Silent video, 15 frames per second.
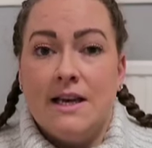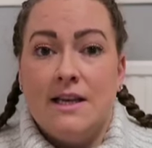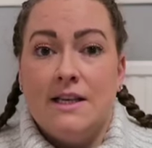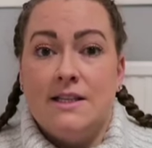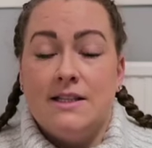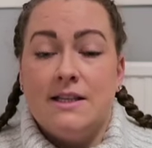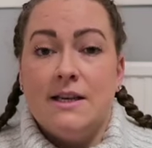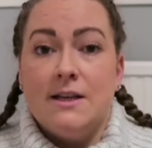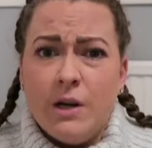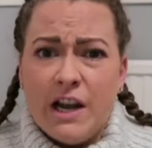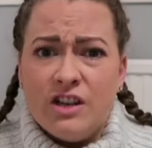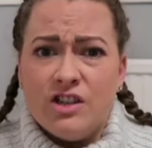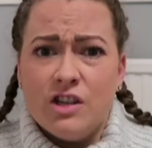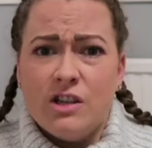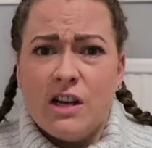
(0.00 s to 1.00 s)
is
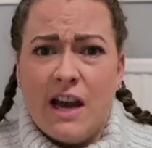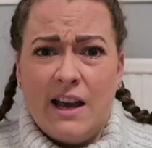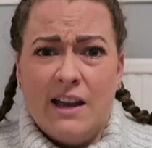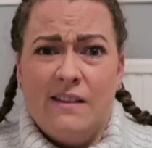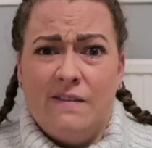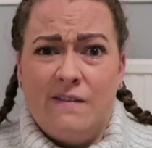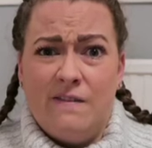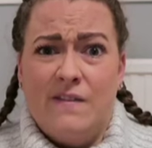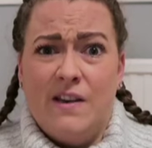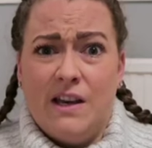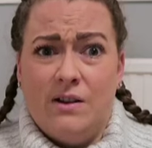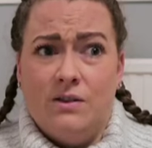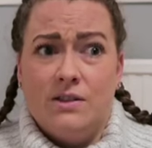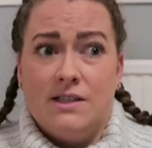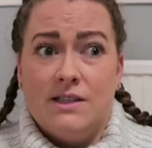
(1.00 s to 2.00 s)
pressure I
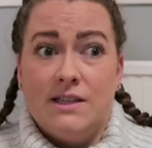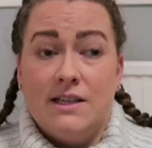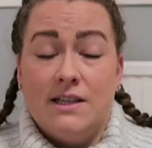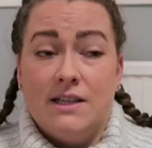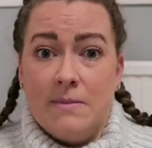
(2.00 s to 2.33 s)
felt